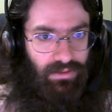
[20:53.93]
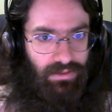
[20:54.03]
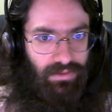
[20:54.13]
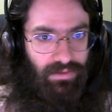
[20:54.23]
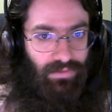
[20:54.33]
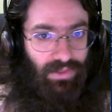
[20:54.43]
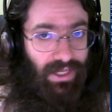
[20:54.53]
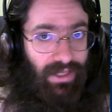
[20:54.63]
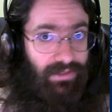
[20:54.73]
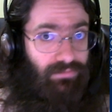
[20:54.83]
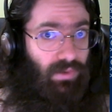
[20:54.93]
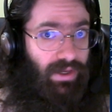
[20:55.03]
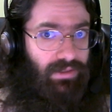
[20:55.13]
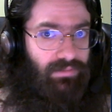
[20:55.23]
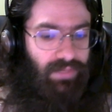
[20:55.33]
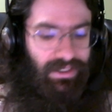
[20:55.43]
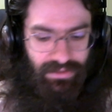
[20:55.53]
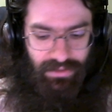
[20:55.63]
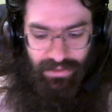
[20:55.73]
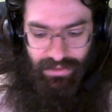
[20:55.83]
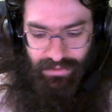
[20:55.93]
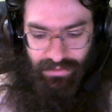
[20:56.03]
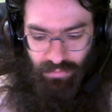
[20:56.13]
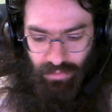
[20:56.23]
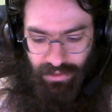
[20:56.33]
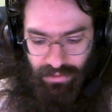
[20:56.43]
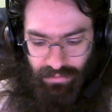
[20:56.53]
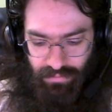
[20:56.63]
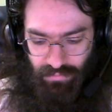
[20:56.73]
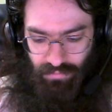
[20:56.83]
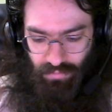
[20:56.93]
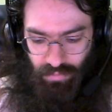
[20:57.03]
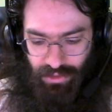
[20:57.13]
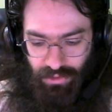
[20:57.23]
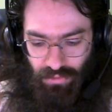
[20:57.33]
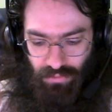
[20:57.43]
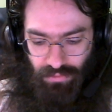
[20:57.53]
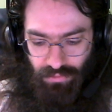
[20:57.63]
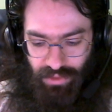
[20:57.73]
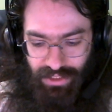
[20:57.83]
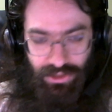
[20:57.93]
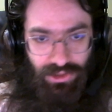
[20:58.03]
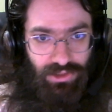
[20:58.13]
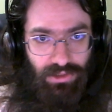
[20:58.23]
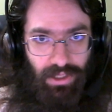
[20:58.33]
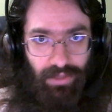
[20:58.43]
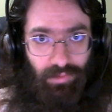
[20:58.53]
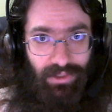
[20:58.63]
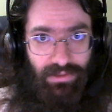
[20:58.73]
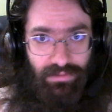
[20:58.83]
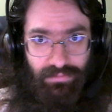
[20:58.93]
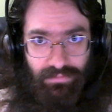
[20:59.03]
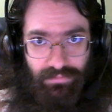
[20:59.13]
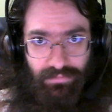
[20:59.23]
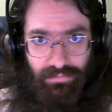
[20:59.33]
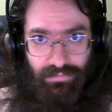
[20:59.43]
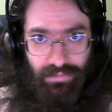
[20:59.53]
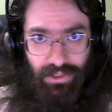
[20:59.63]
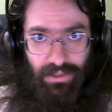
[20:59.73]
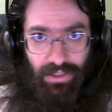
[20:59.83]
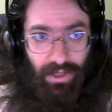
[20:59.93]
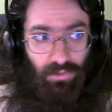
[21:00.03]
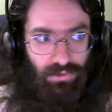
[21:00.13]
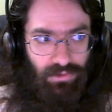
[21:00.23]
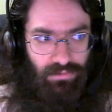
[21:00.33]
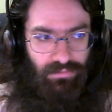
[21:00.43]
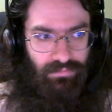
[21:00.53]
The naive way, basically, is we go through each element in our